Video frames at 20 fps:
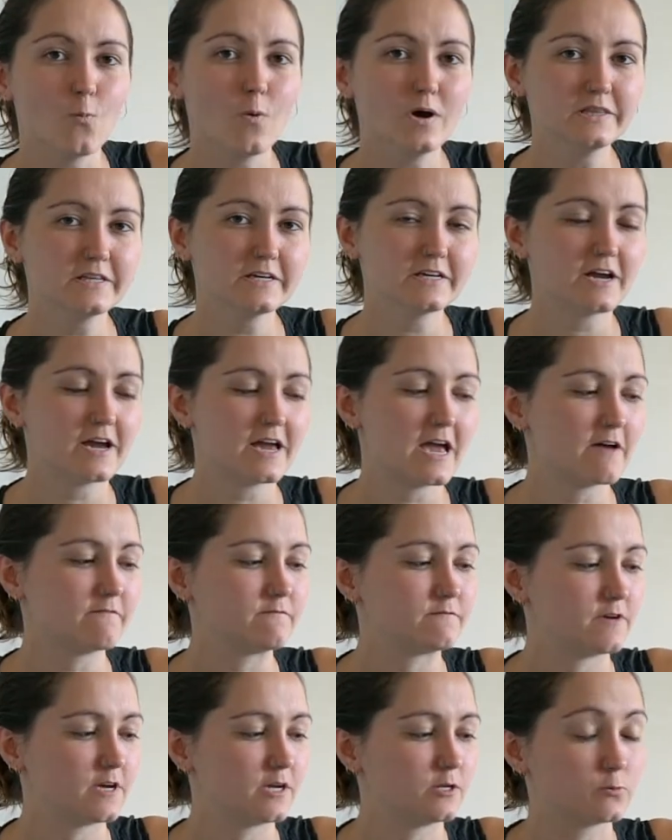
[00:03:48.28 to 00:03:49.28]
One thing I have
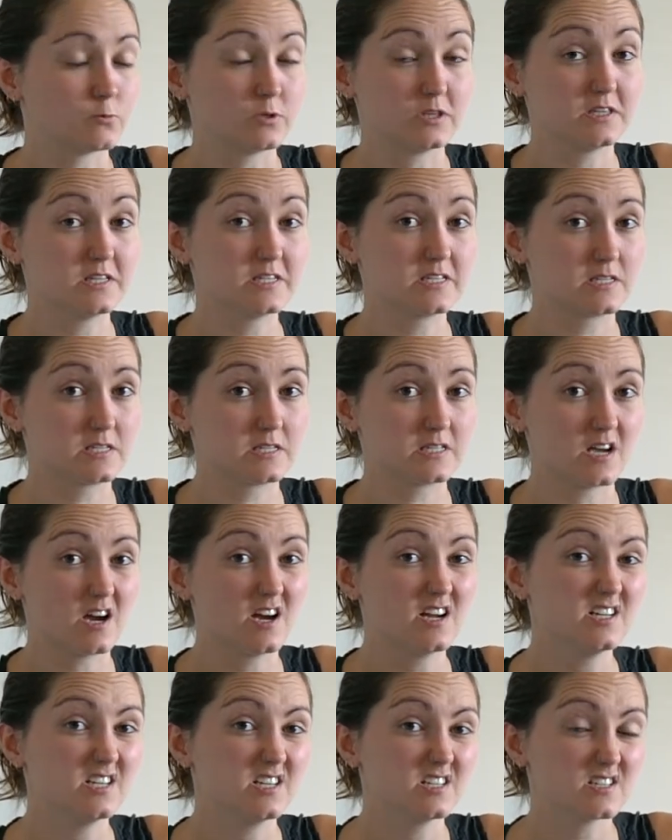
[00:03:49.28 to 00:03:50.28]
found with this
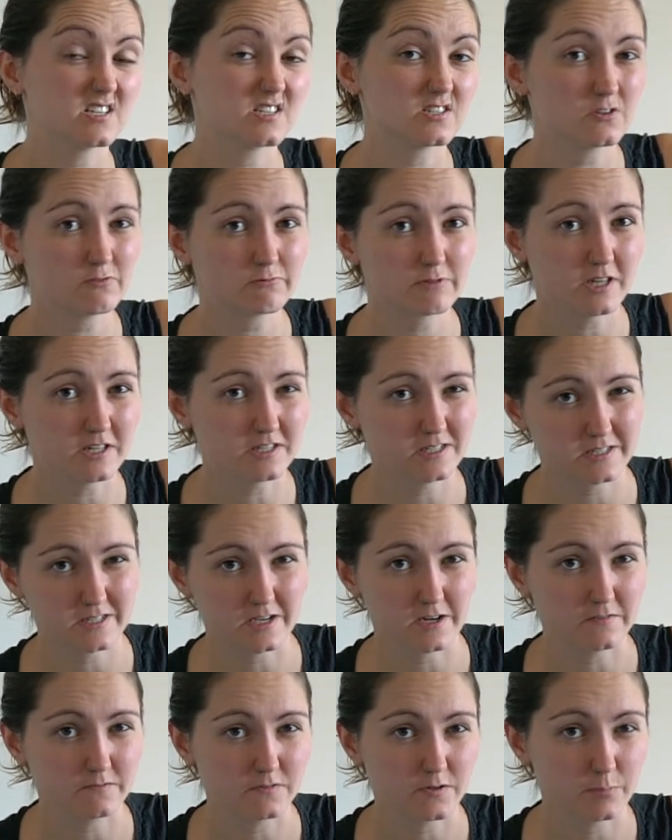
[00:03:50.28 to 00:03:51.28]
design is it's not really
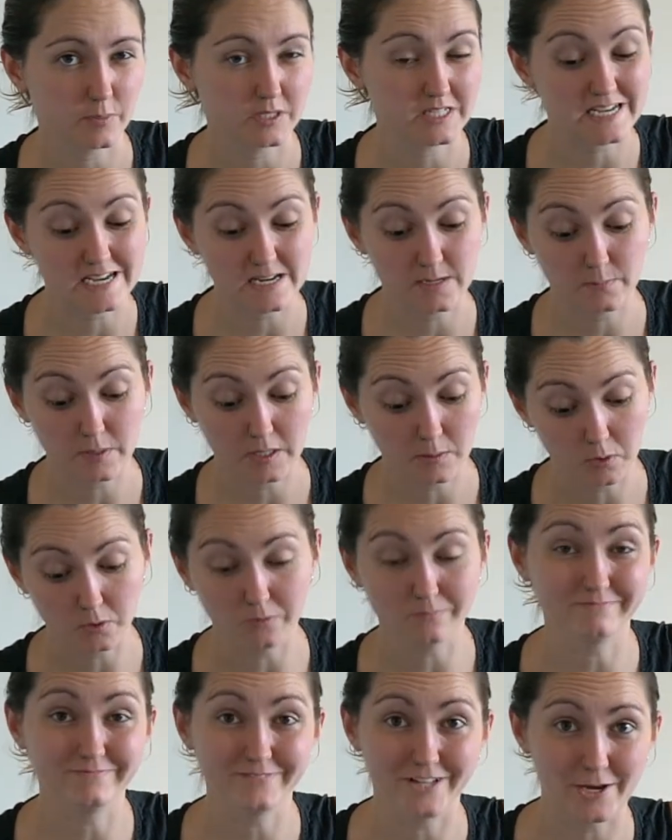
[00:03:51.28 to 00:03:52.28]
designed for petite
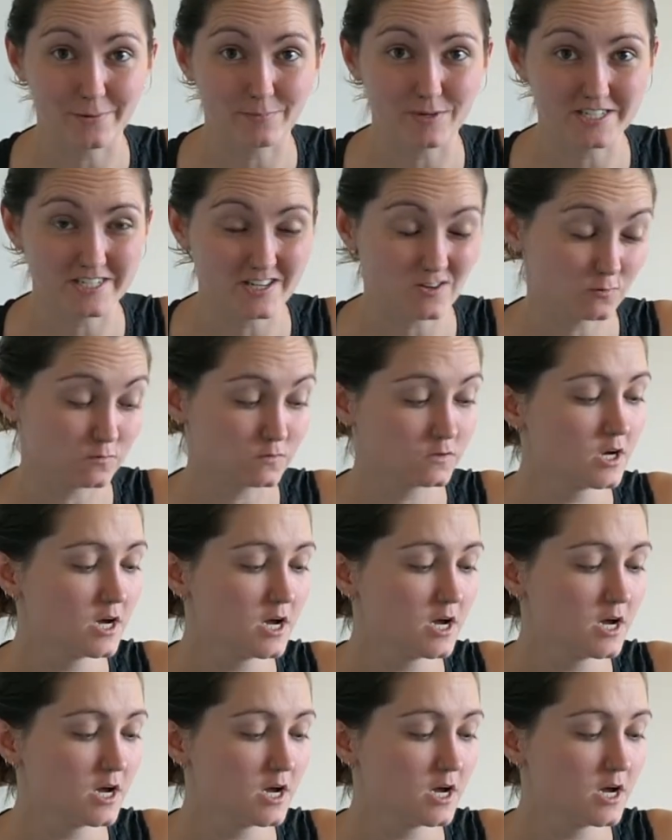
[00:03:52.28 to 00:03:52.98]
people like myself,